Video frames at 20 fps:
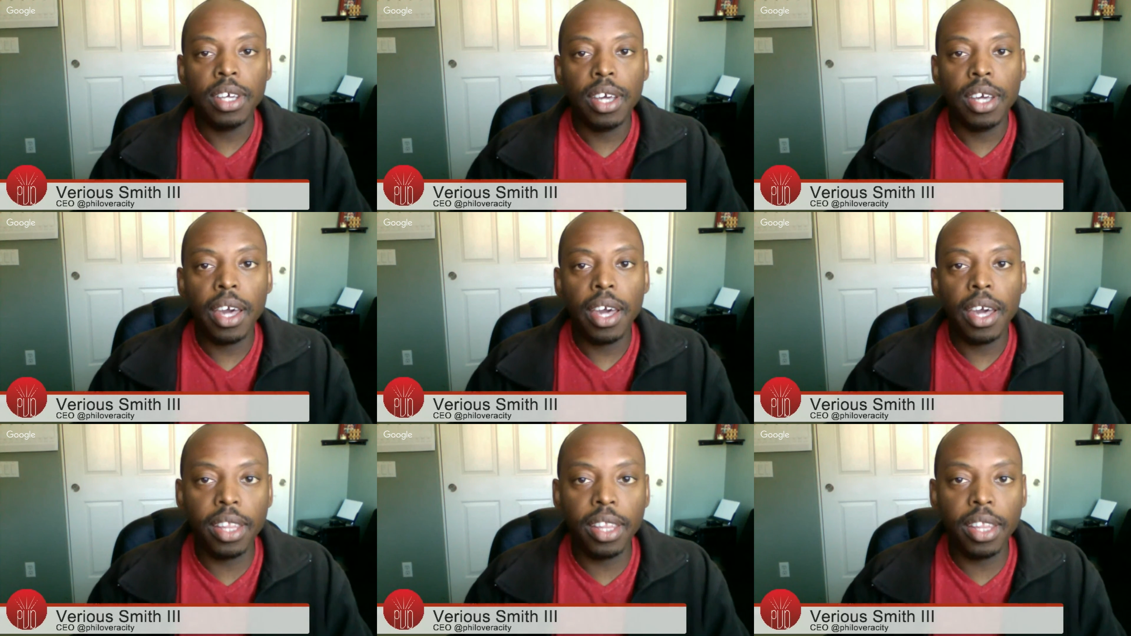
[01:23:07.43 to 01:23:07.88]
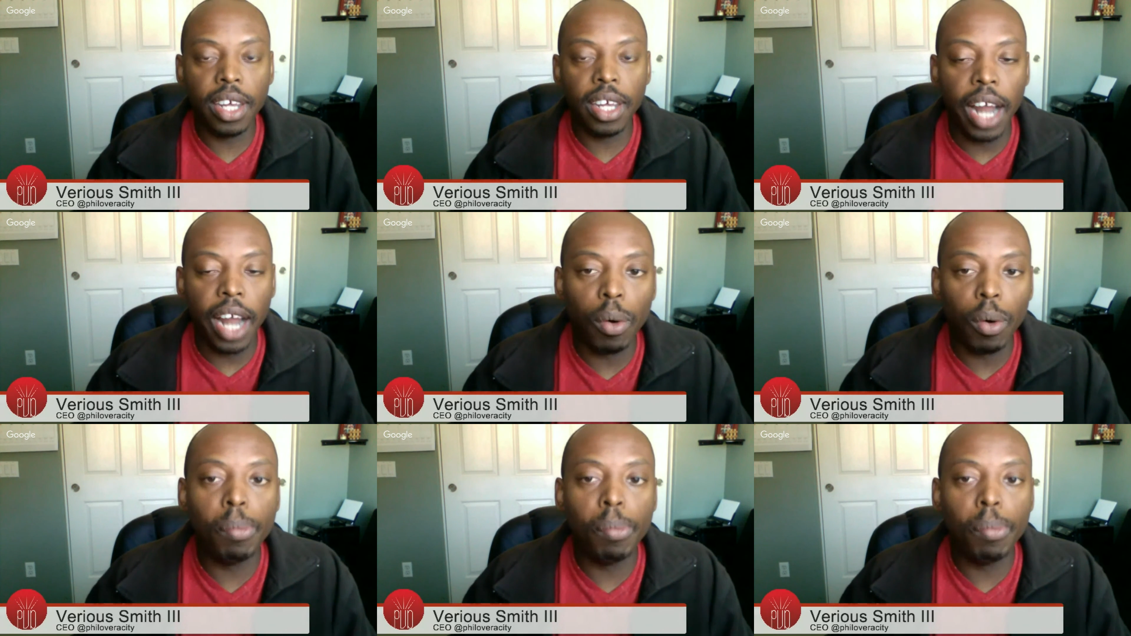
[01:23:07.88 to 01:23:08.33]
and then I
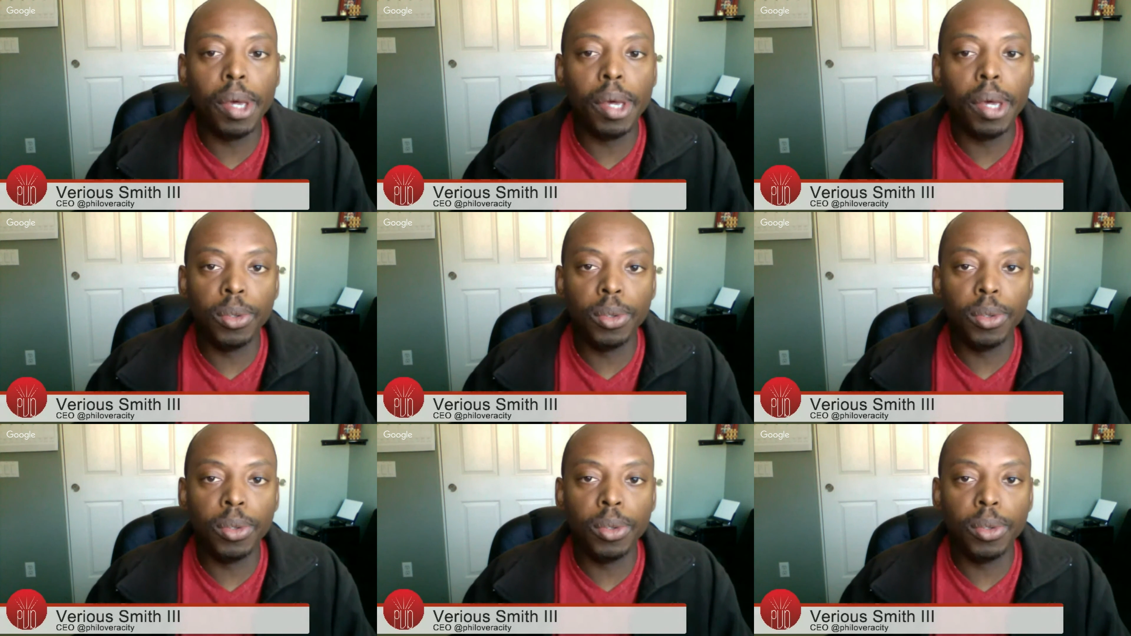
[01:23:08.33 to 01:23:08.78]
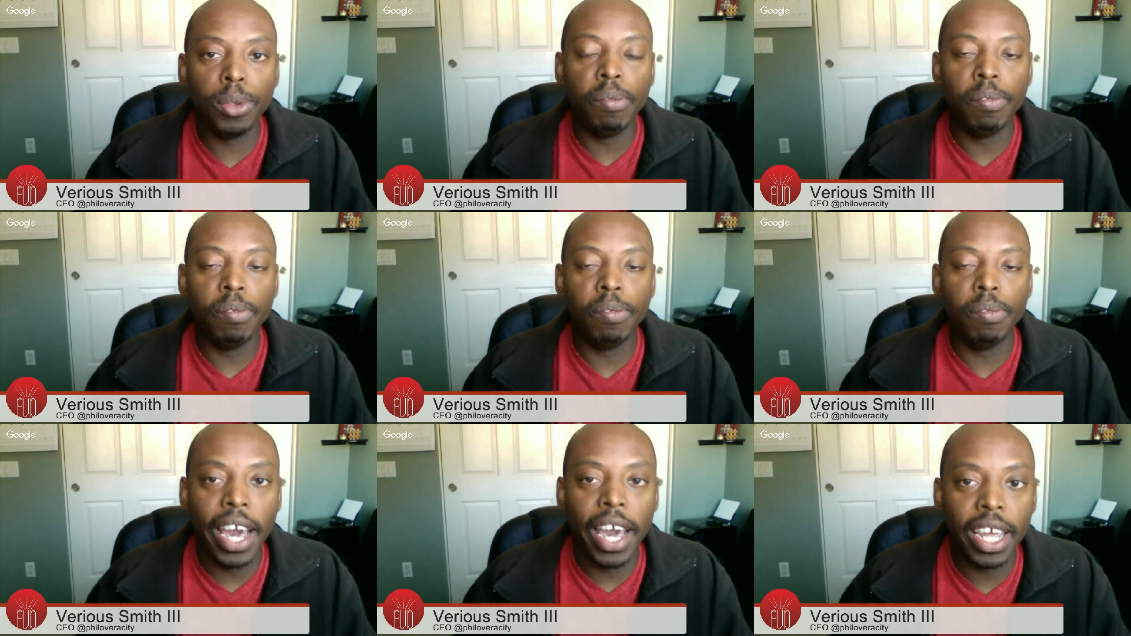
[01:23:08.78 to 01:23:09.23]
will be able to
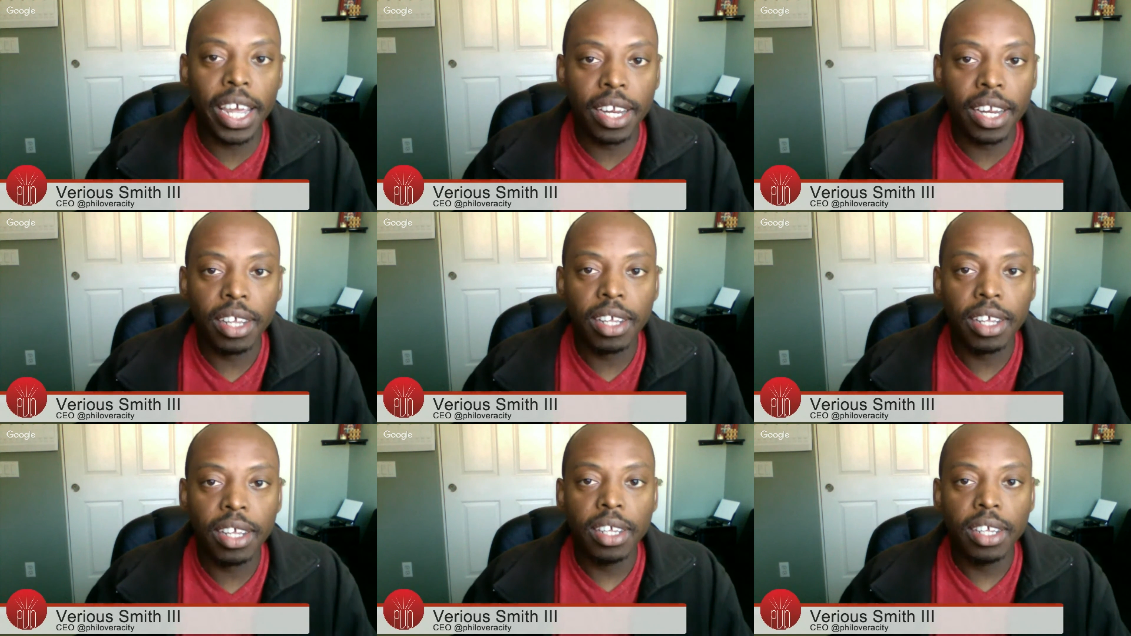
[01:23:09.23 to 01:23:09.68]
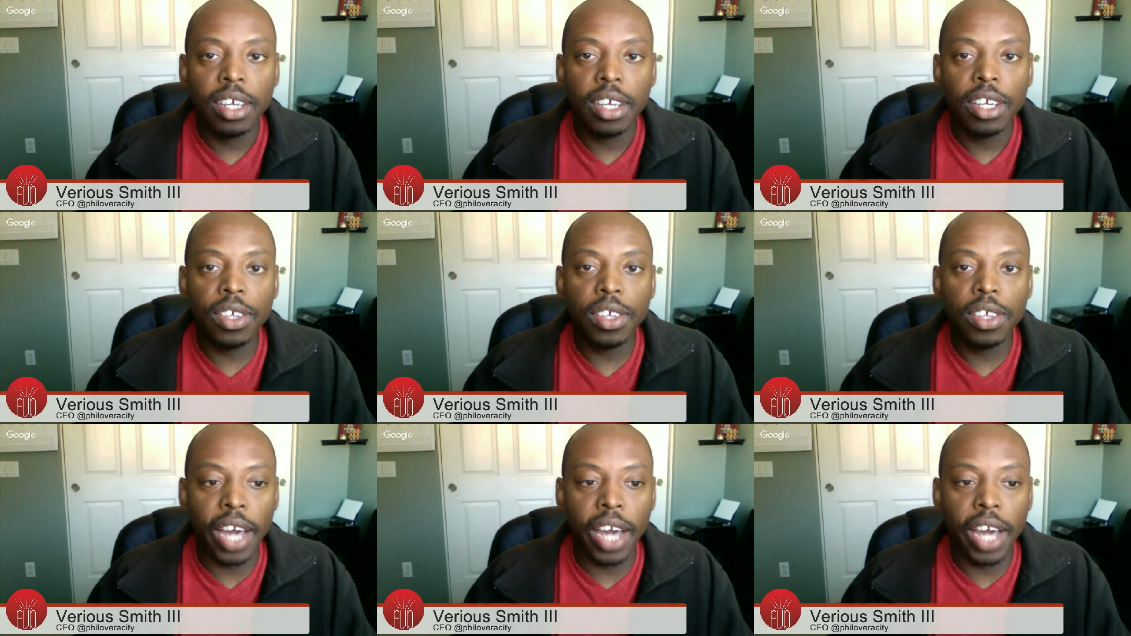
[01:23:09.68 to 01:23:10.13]
invite
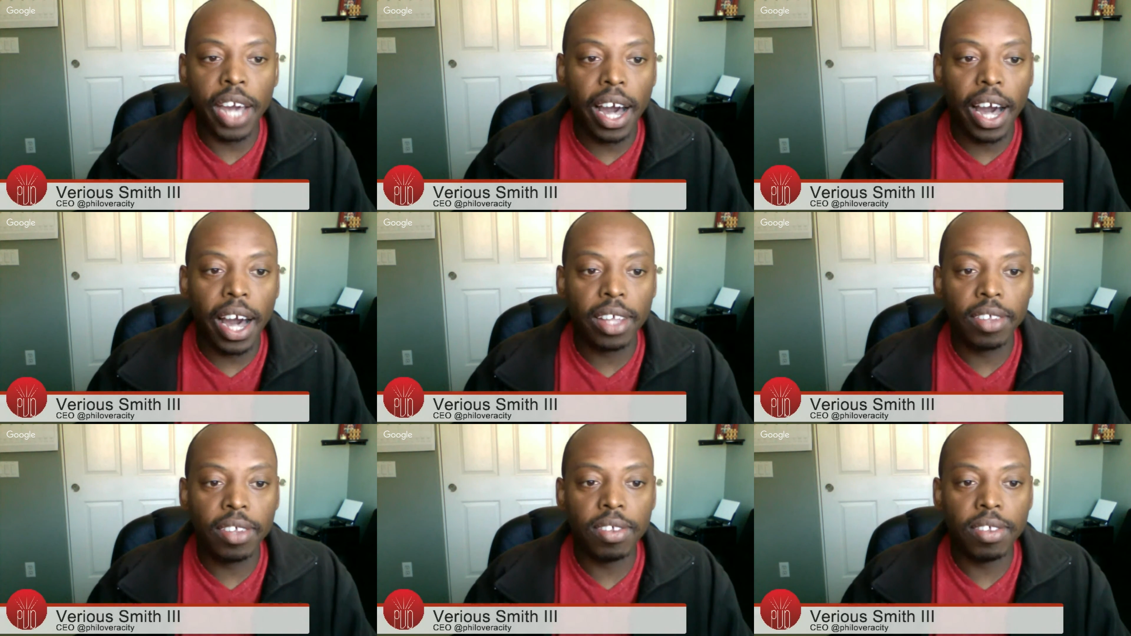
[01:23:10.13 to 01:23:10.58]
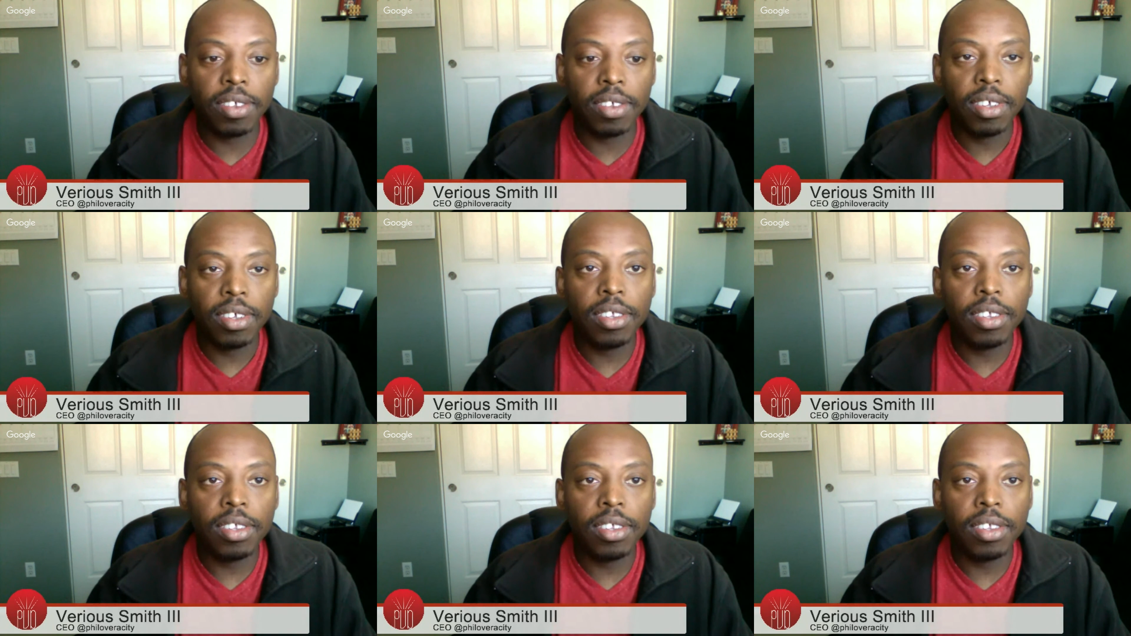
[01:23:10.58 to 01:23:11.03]
you guys
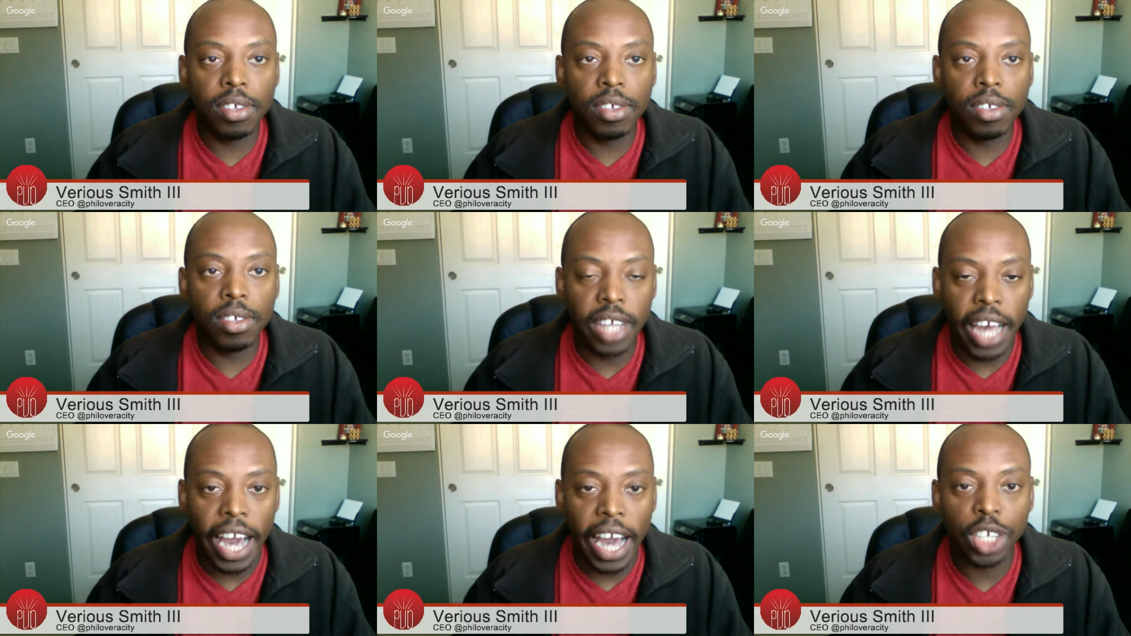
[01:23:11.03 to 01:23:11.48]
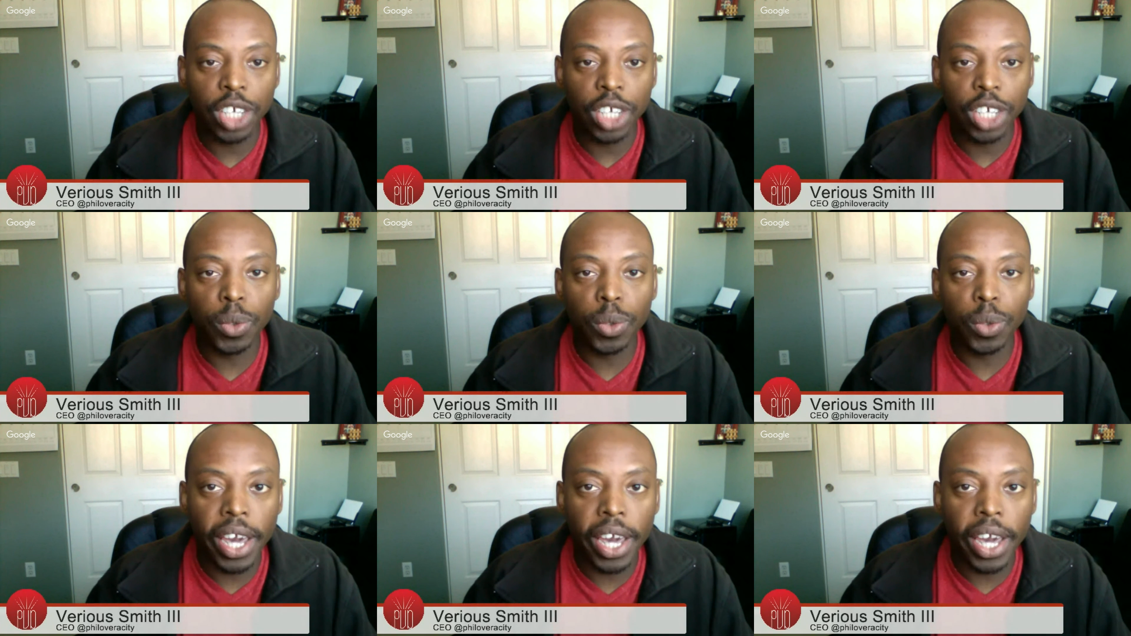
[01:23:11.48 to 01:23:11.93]
to the
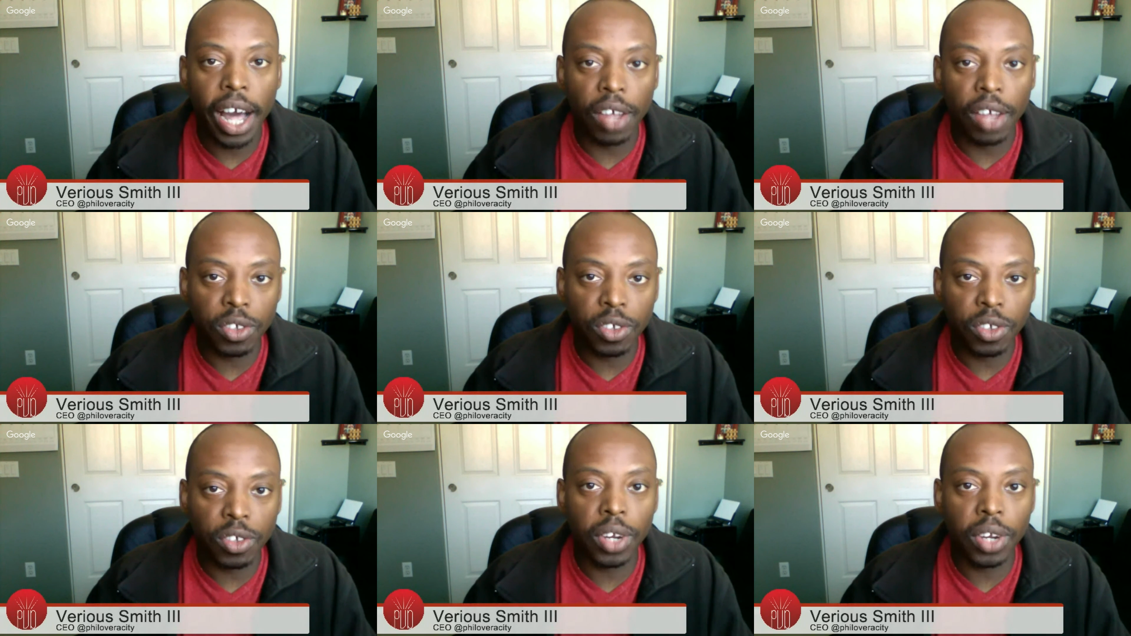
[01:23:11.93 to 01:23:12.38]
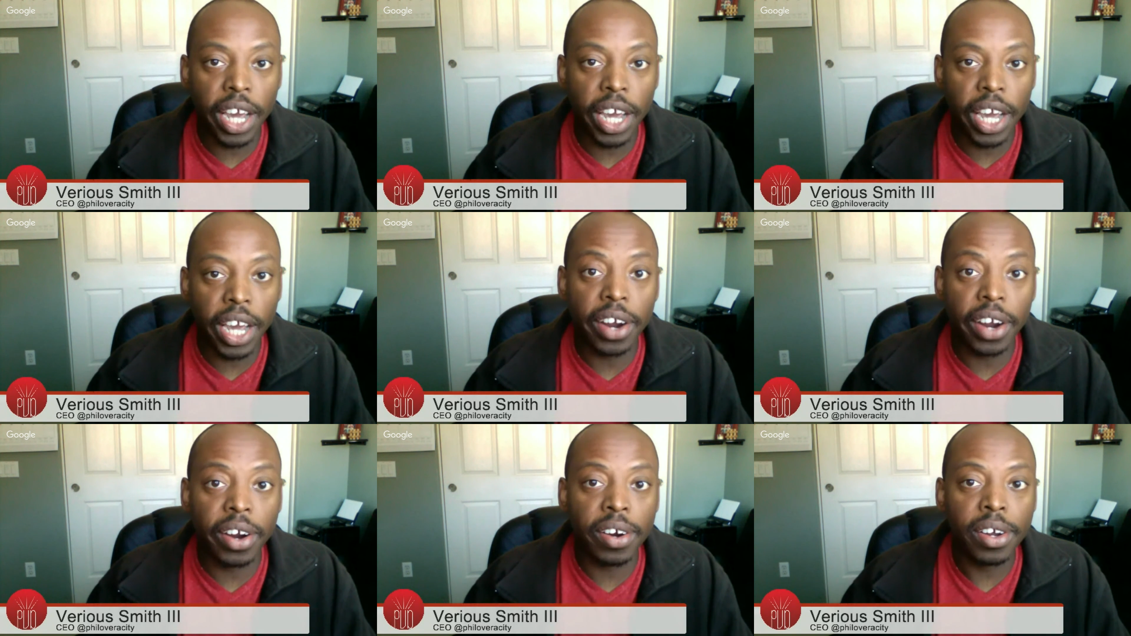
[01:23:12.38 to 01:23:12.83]
actual Hangouts on
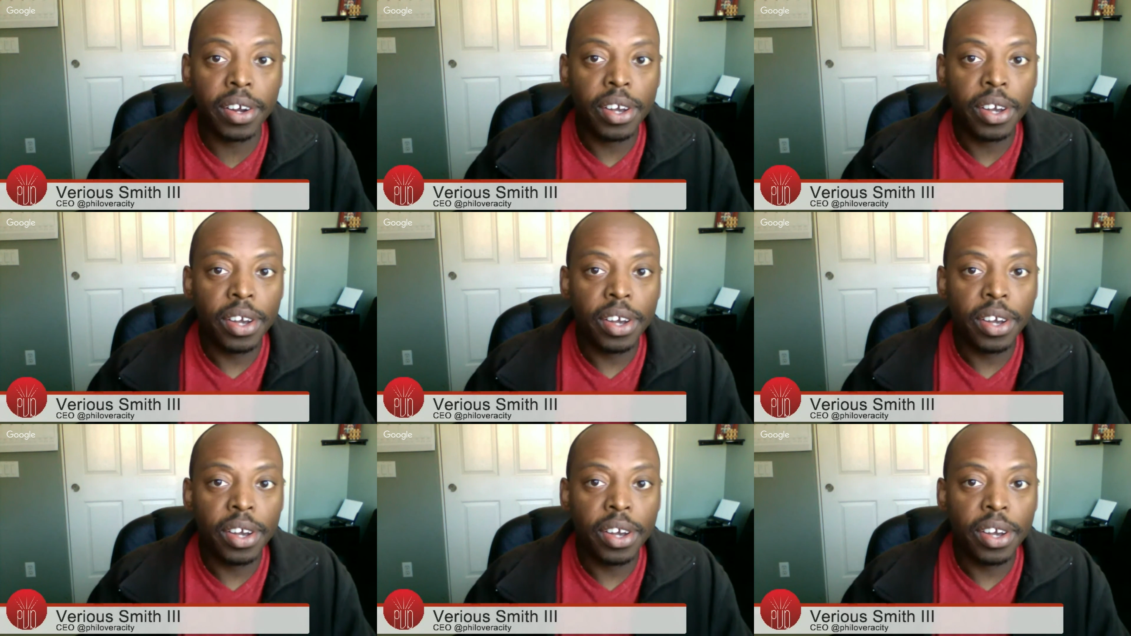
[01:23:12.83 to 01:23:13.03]
air